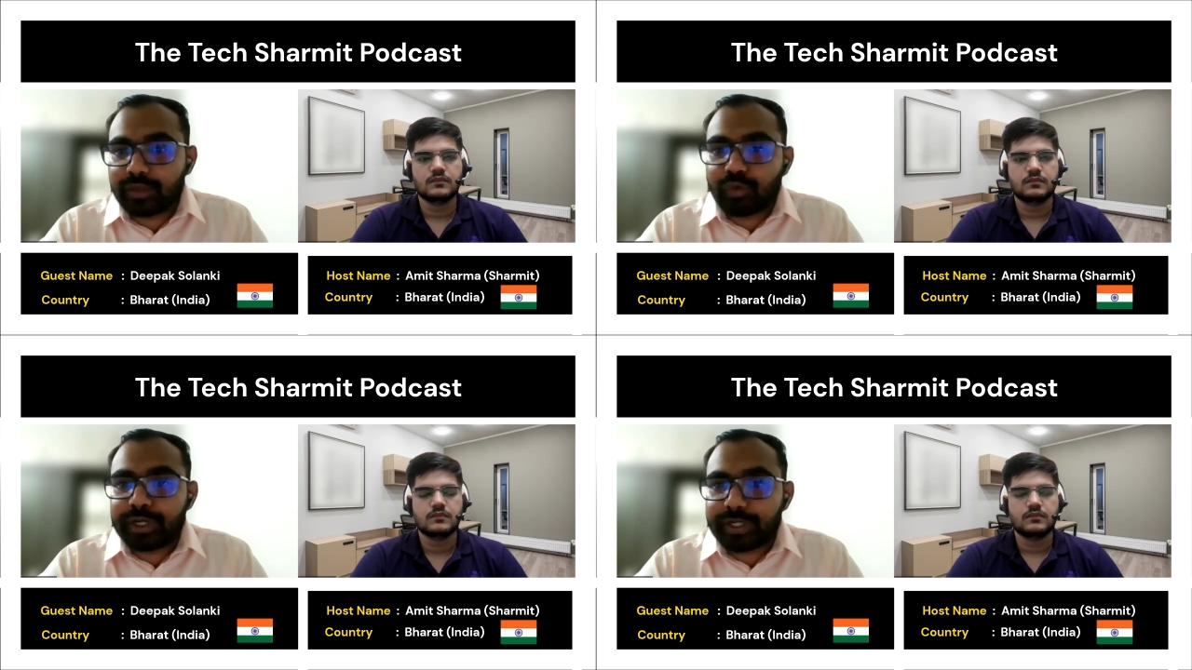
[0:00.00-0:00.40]
Speaker 1: that
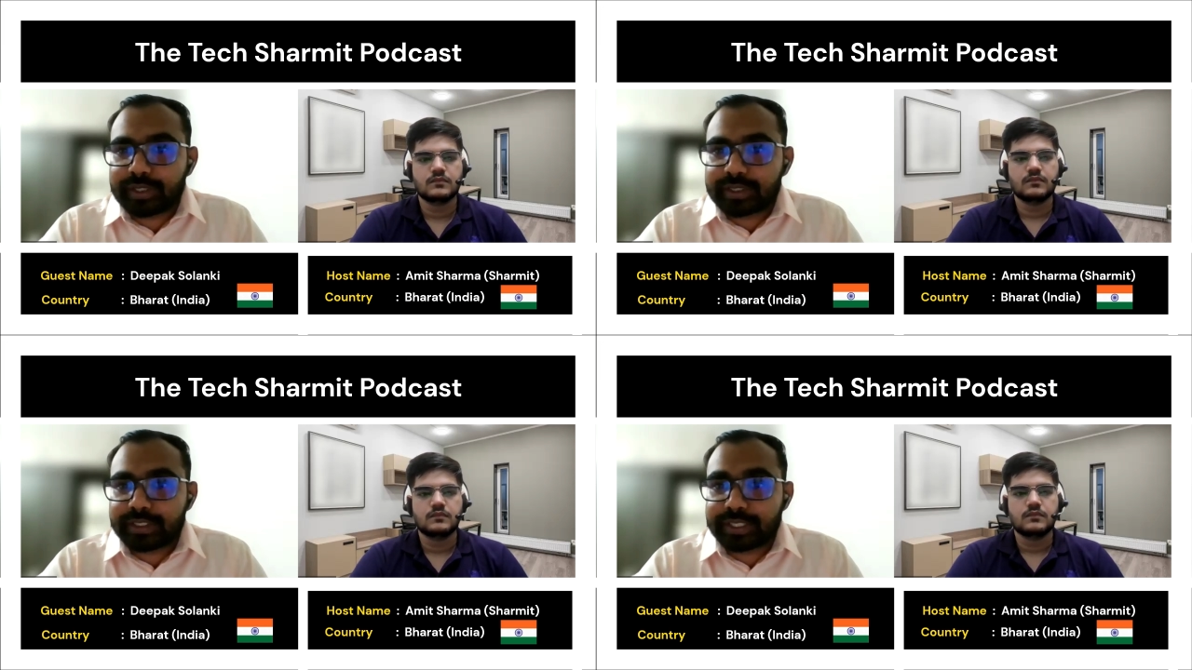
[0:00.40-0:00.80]
the other
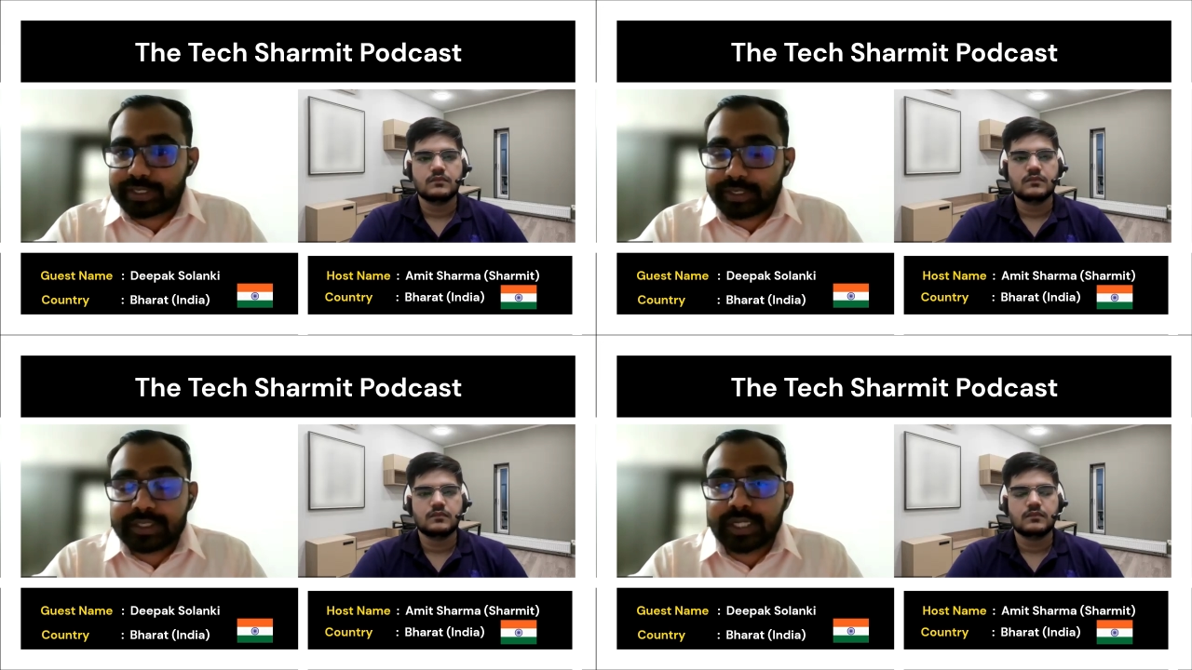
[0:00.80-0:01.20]
volunteers
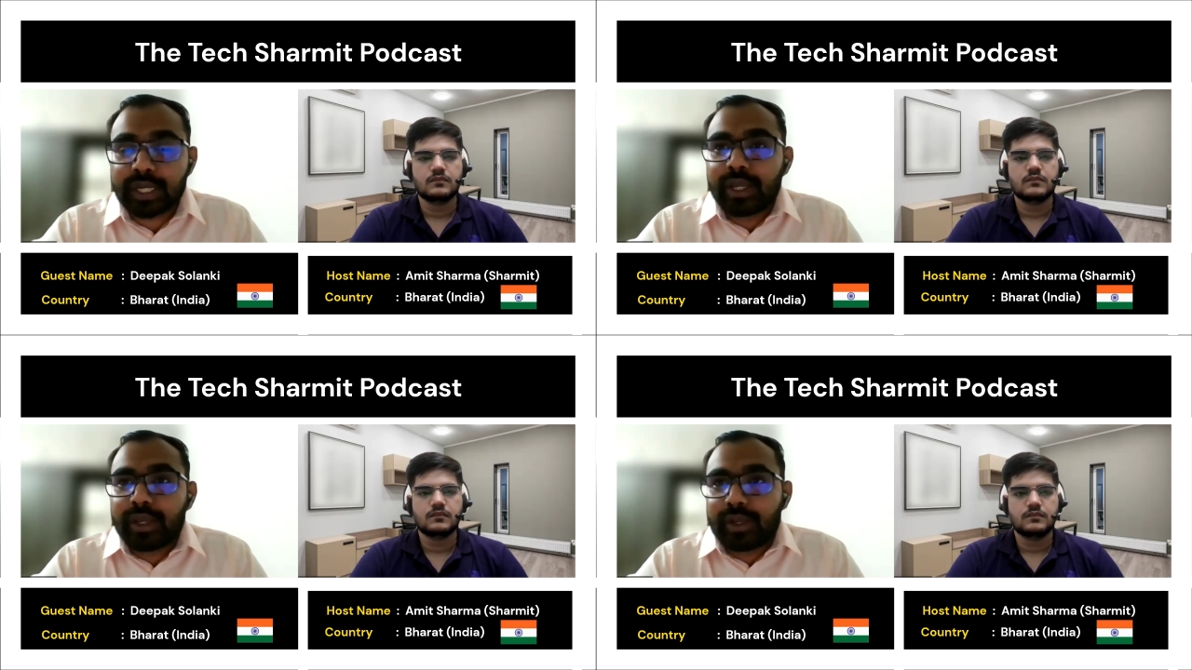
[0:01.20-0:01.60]
suggest
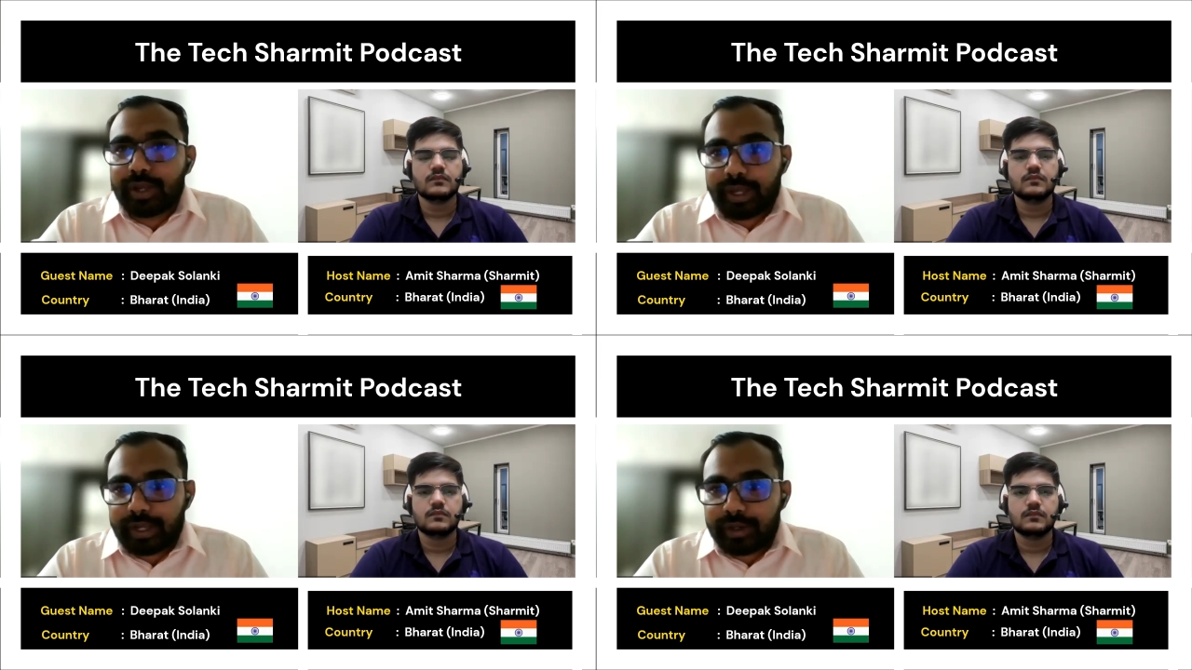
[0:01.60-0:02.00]
us,
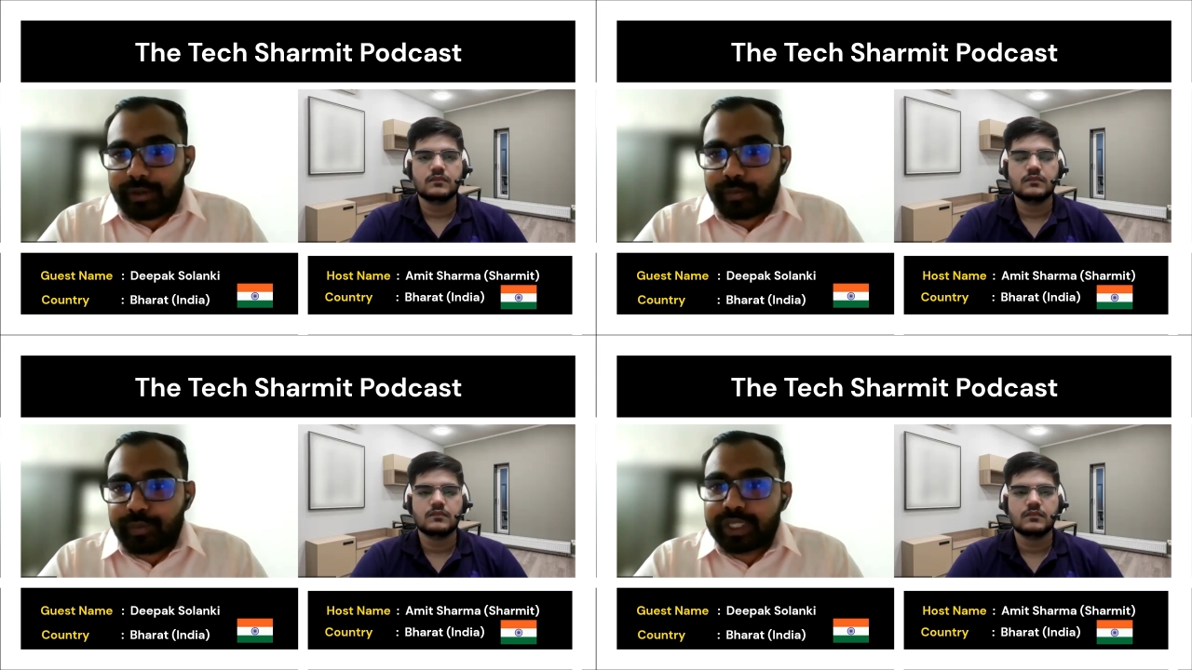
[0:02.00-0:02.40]

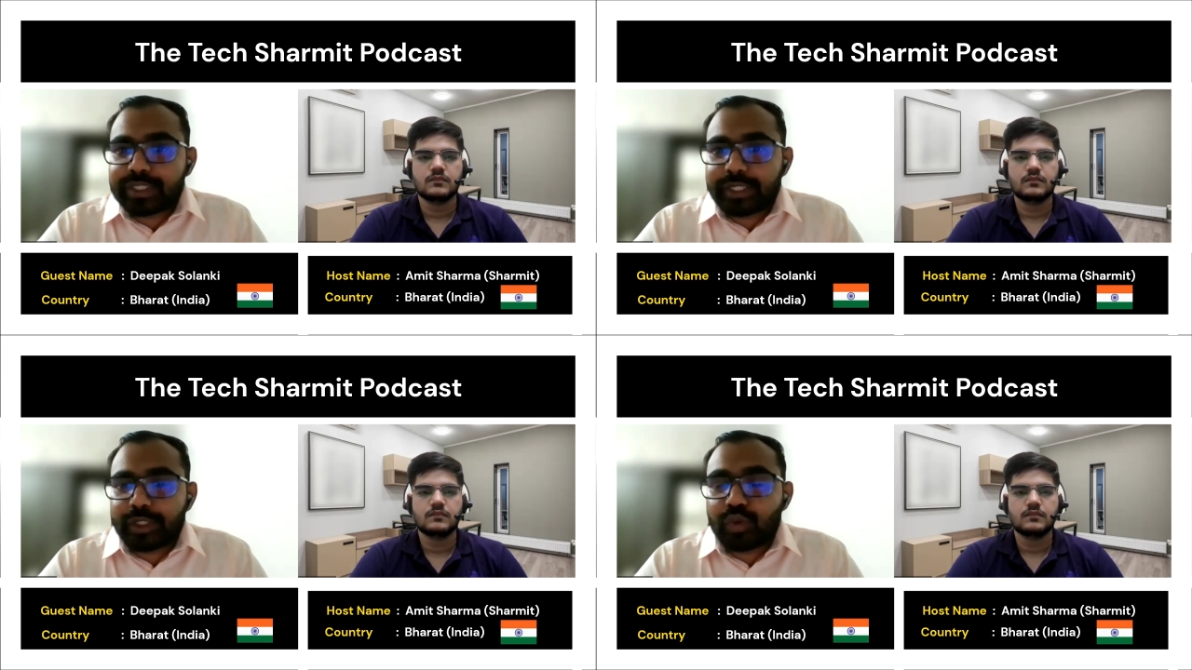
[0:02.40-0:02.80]
and
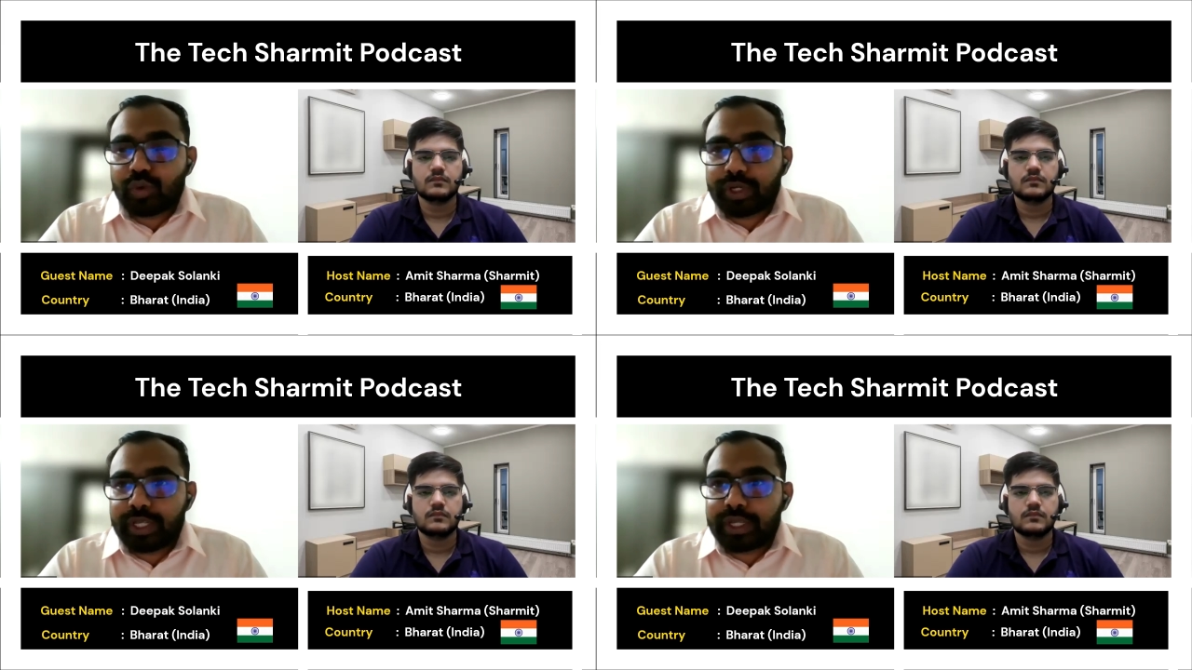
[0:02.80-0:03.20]
majorly to